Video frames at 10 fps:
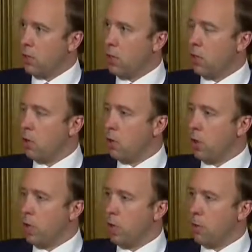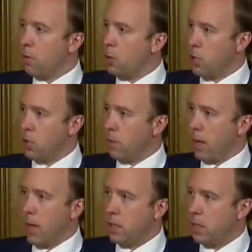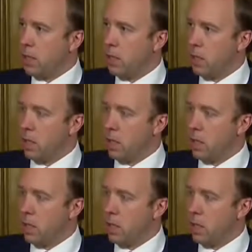so that we can put into place